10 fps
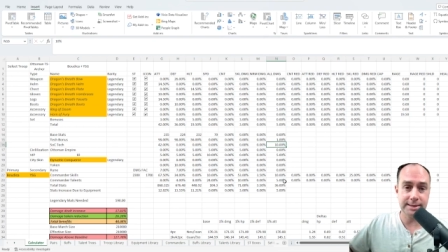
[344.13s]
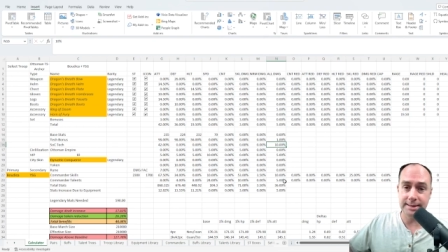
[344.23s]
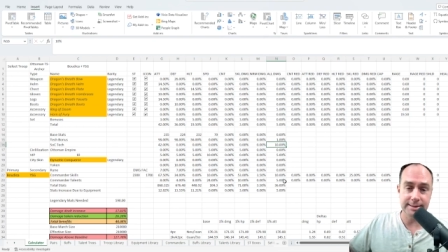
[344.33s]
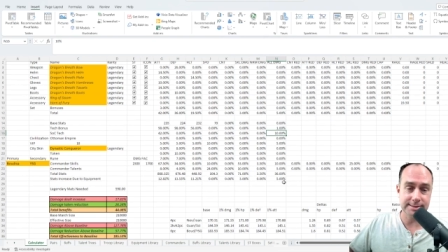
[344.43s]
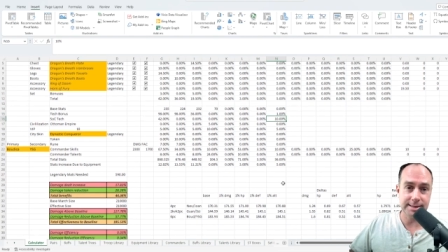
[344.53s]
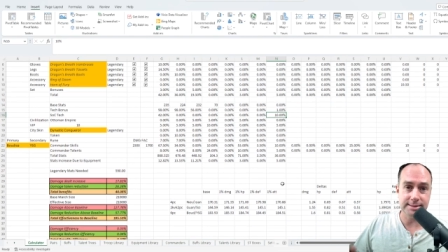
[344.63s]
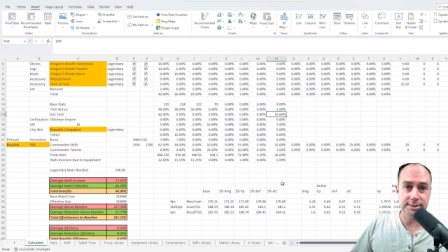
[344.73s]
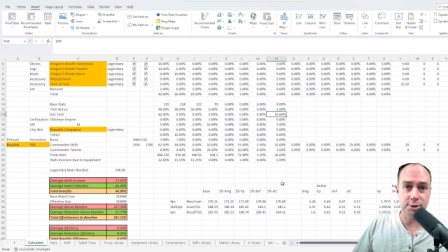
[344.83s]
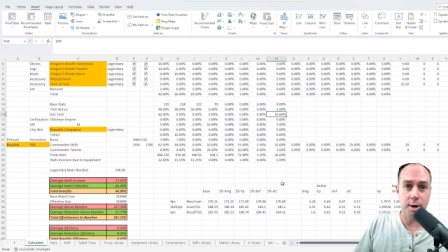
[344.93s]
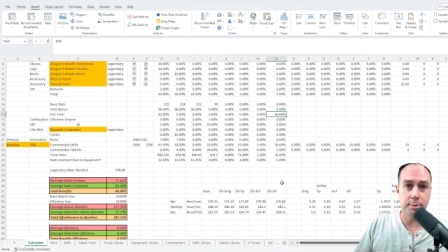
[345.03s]
Again, in this
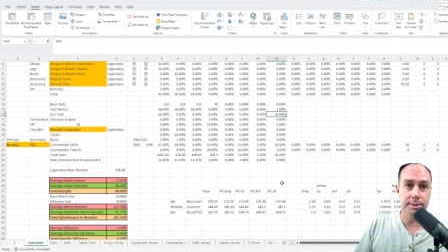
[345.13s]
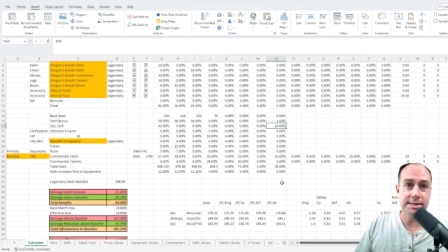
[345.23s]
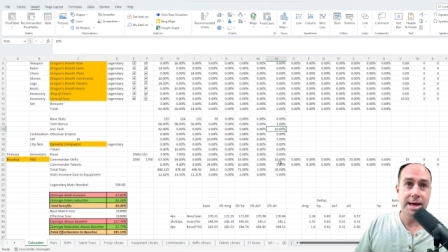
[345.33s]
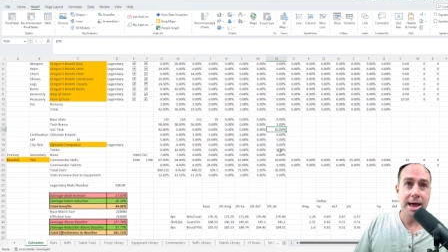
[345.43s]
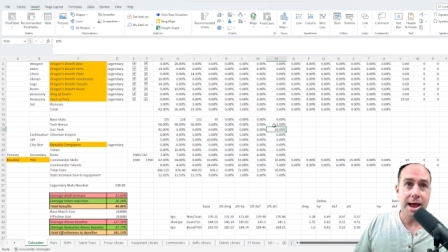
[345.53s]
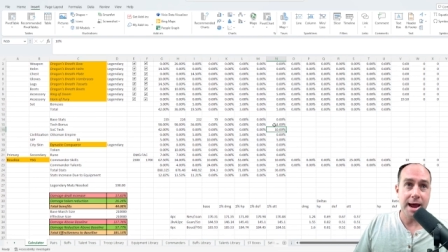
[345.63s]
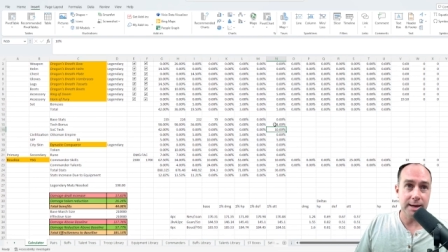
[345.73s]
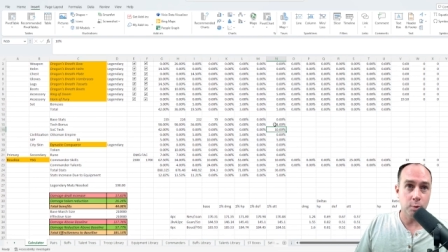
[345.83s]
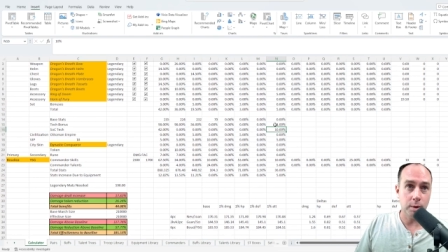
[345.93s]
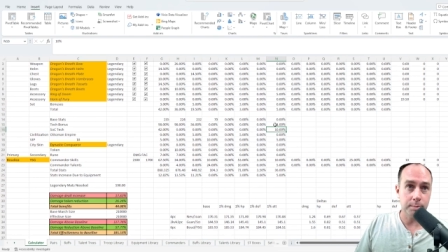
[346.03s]
case, it's armaments,
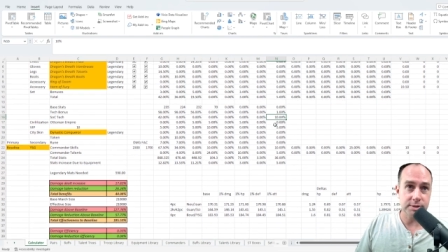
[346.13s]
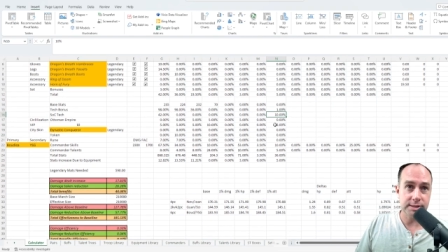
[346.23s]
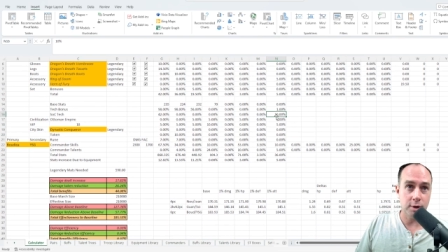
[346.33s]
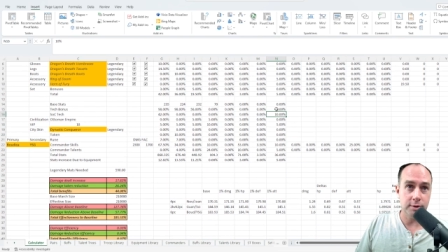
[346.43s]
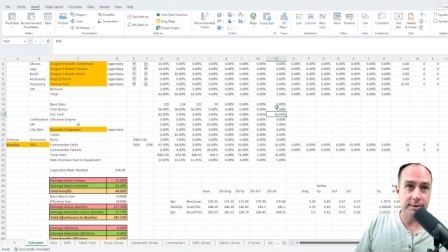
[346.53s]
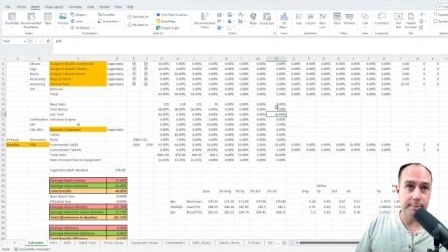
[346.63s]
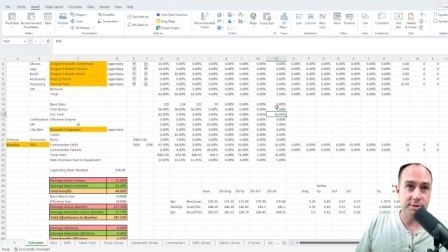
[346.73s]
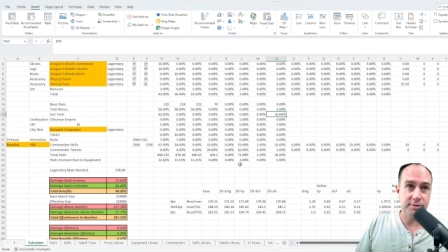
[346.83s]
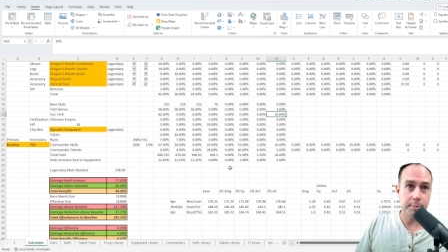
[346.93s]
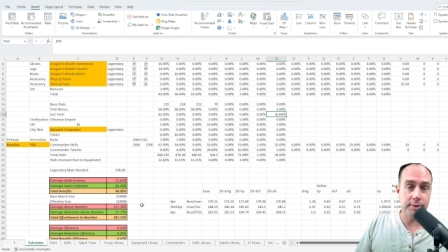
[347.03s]
adding 1% all
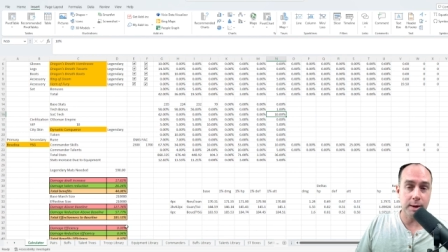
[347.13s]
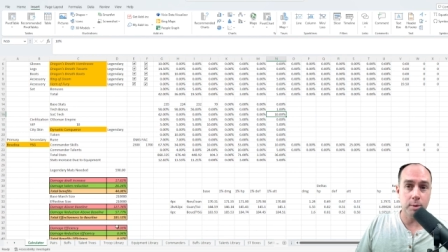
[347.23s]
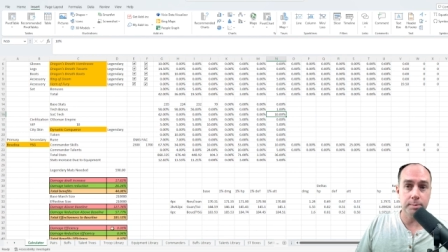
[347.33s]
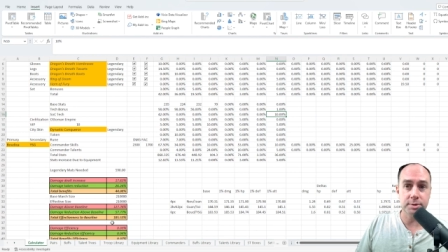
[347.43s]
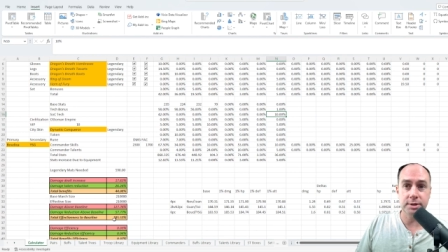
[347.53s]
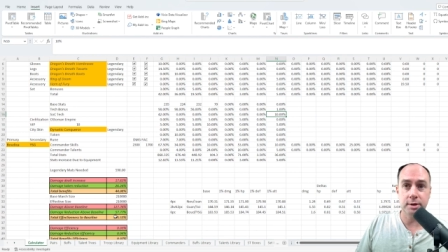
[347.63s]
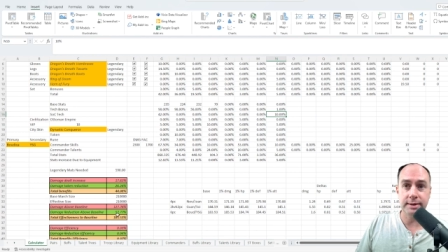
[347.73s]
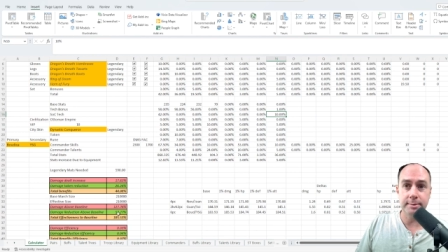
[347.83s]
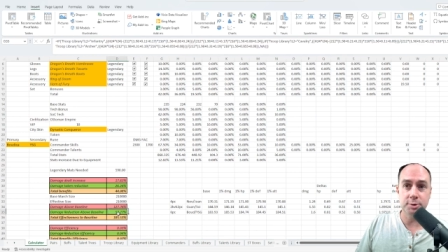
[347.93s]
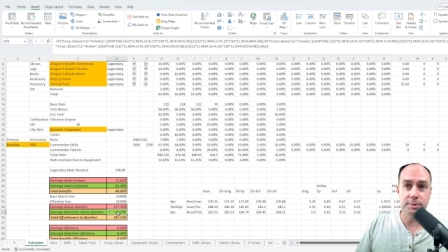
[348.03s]
damage. If I put that 1% all
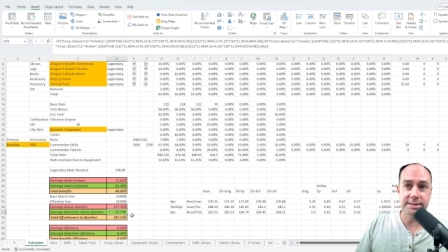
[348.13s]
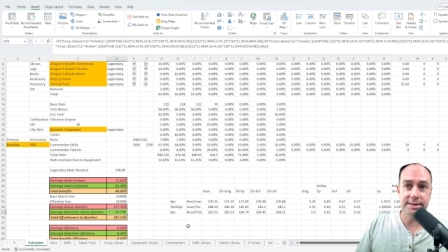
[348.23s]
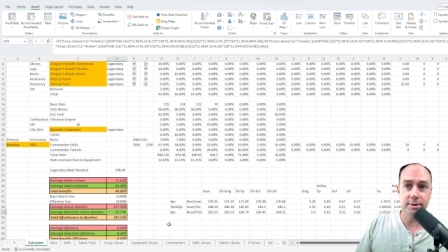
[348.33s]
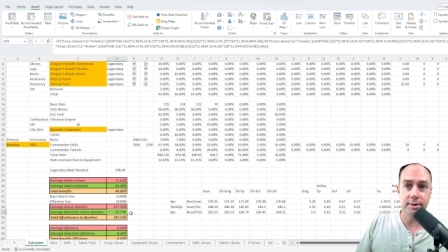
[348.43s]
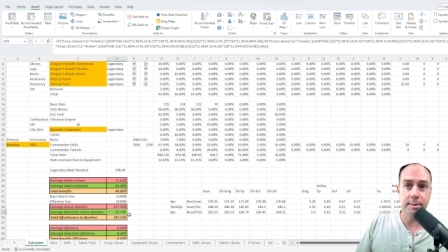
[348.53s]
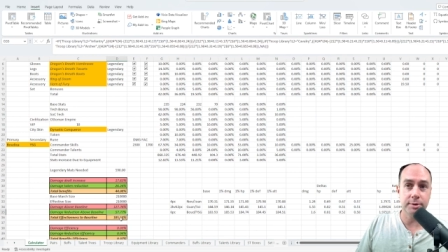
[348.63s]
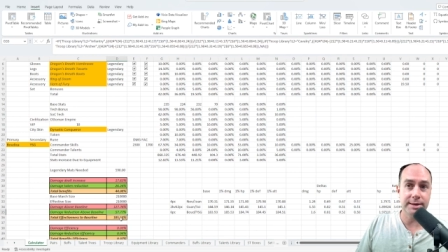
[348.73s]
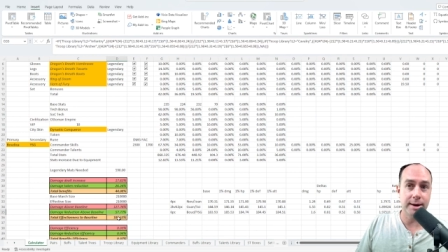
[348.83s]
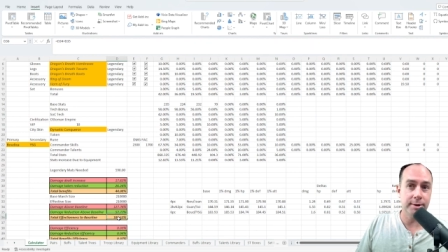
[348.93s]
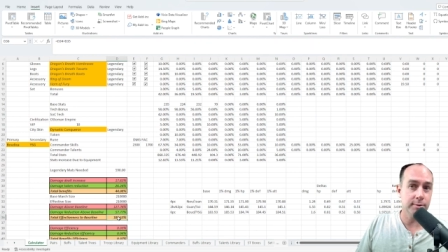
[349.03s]
damage, we see that our number
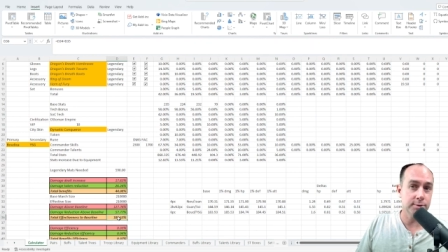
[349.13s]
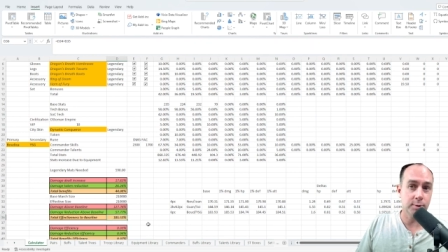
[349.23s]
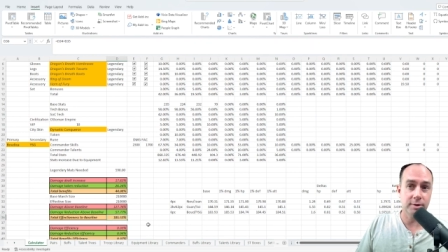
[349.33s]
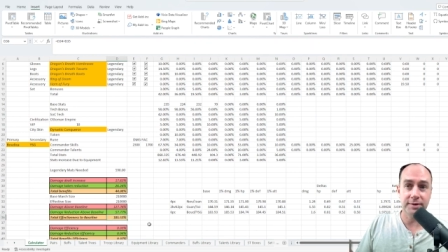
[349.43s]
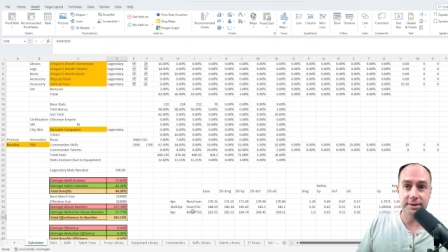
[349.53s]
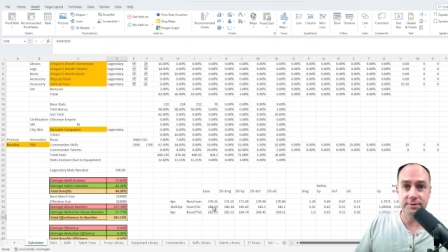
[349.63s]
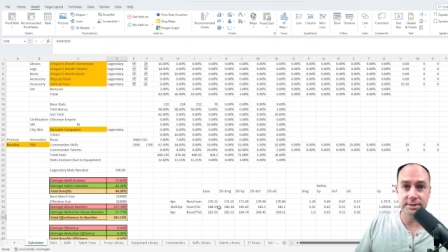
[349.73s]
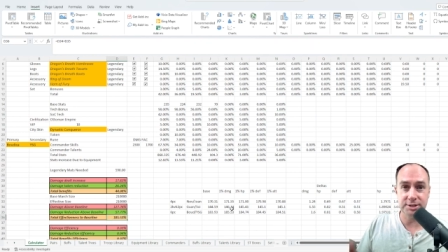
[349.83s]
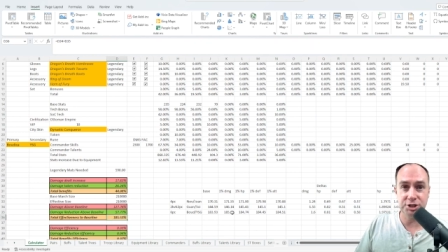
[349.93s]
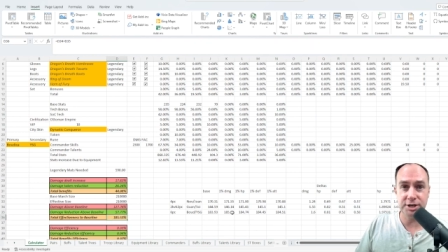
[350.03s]
down here, our total
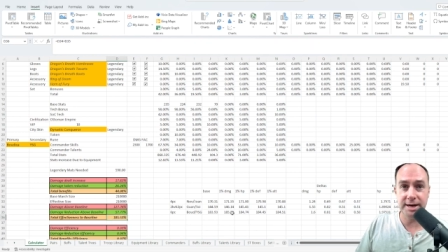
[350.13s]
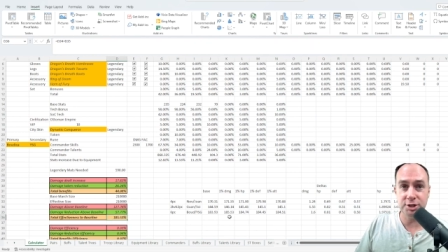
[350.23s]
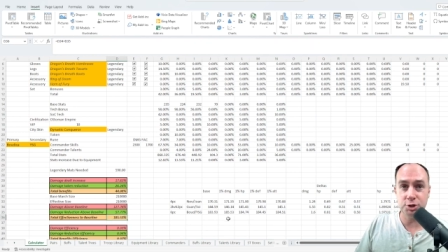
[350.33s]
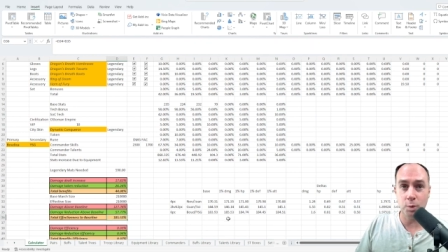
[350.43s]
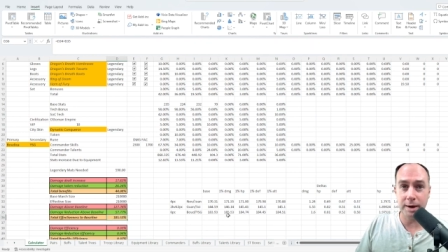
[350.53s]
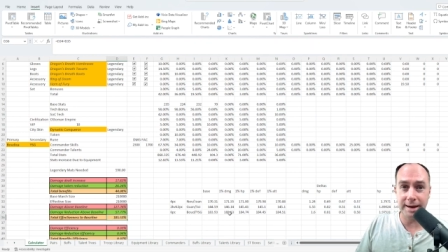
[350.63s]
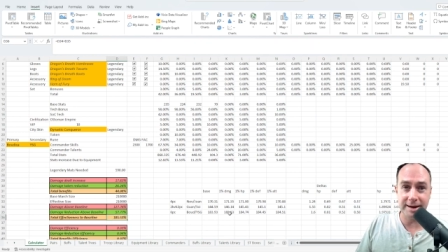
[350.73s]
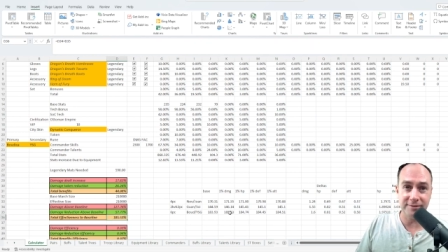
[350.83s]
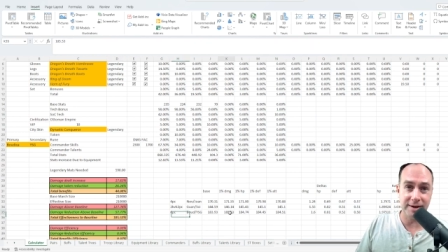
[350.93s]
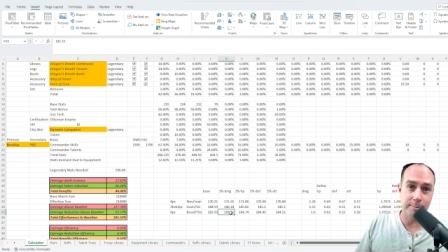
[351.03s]
effectiveness has changed to
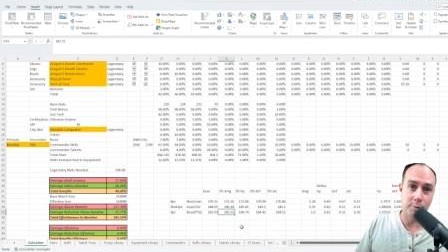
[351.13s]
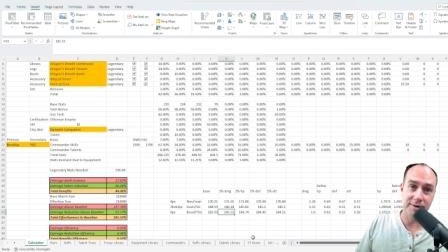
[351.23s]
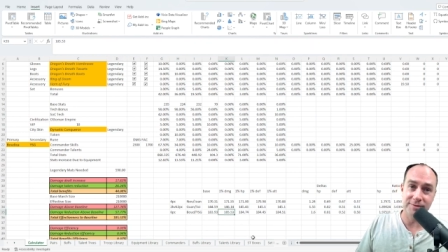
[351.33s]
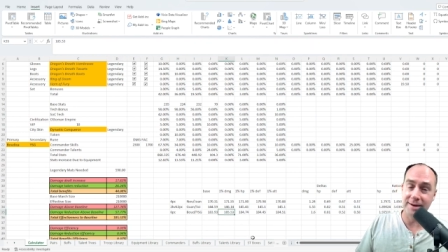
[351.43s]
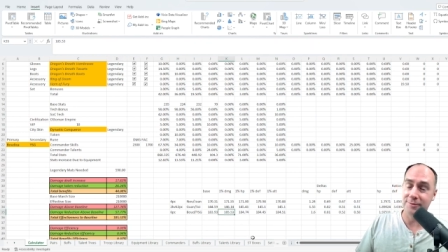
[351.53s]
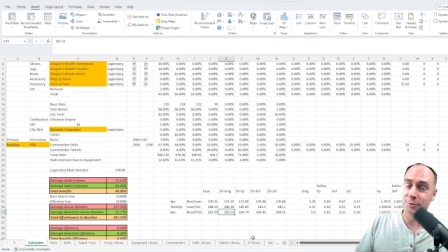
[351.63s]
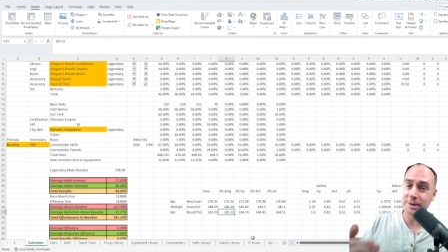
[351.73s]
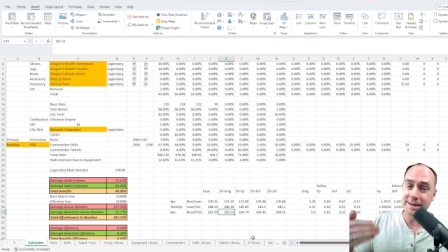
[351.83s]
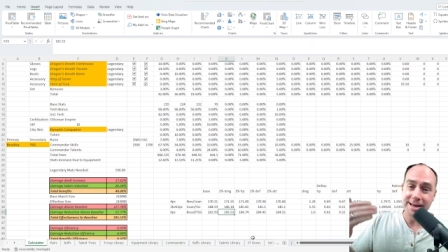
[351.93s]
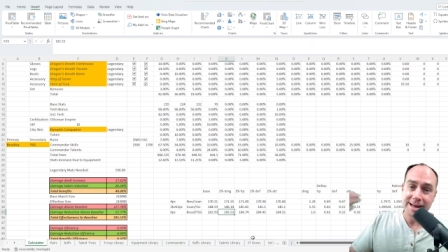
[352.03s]

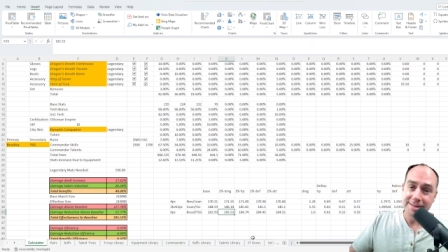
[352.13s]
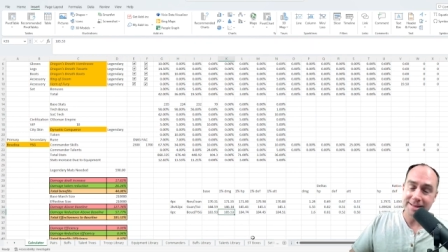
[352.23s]
185.53.